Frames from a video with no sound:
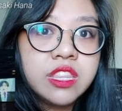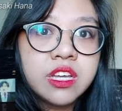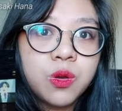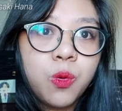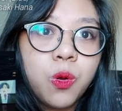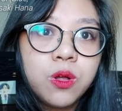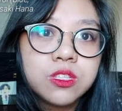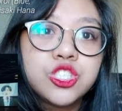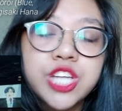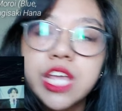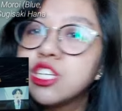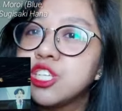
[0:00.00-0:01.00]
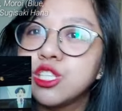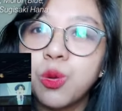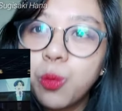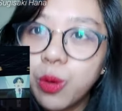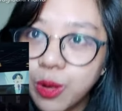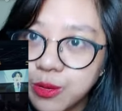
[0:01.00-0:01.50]
the whole changing
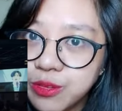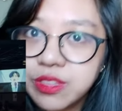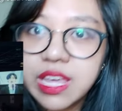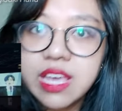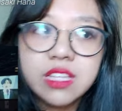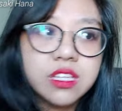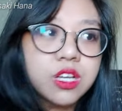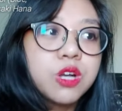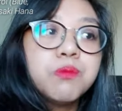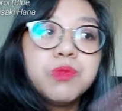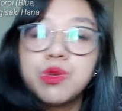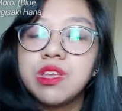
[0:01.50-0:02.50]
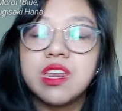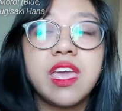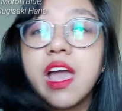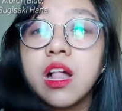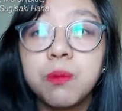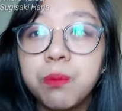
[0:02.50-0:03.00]
the world thing, the
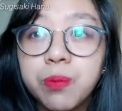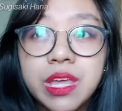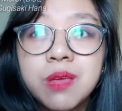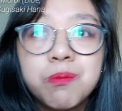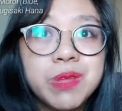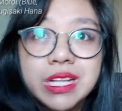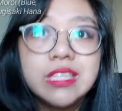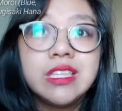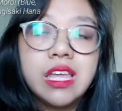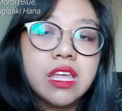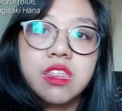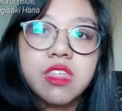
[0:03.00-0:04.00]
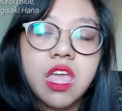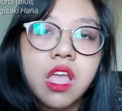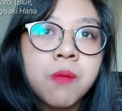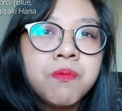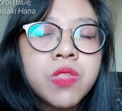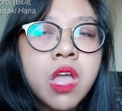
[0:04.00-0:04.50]
community helping, building thing.